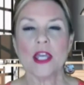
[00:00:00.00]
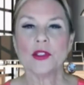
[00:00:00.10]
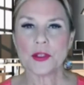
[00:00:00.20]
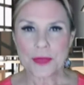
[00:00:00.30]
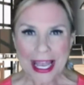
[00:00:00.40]

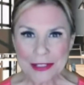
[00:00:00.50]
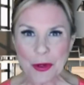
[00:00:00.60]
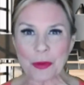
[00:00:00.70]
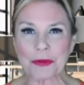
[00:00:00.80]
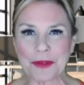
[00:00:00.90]
So that's
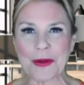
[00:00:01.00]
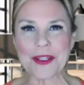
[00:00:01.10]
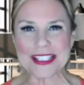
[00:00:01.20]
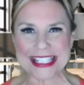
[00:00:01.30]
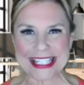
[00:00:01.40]
what we're
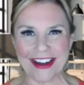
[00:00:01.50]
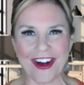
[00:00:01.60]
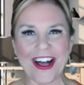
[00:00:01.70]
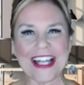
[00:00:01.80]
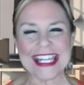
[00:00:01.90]
focusing
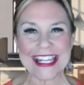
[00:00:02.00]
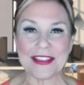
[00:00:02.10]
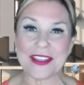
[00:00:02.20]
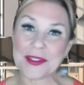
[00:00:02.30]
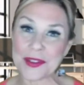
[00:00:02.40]
on
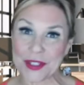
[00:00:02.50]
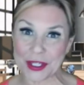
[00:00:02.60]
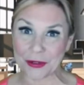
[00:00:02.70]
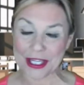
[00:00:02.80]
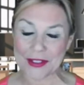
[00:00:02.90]
in this
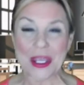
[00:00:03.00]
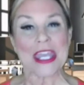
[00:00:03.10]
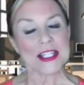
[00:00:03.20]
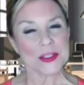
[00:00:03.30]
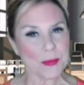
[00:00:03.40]
series,
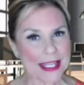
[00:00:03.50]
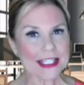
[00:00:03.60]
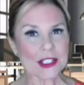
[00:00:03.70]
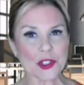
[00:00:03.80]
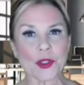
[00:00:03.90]
is
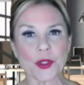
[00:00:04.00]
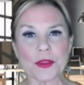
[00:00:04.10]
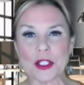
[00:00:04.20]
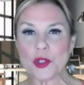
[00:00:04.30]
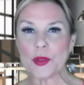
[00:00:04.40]
making sure that